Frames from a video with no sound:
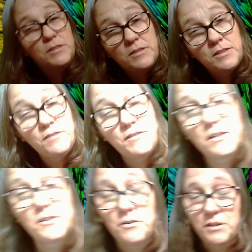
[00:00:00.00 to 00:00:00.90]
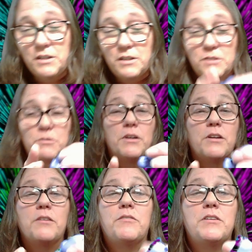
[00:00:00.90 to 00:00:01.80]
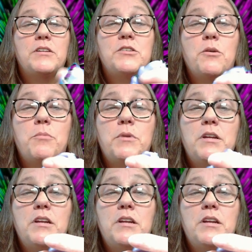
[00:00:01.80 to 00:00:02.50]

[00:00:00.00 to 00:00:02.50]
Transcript: see if that's who it is. We're gonna finish opening it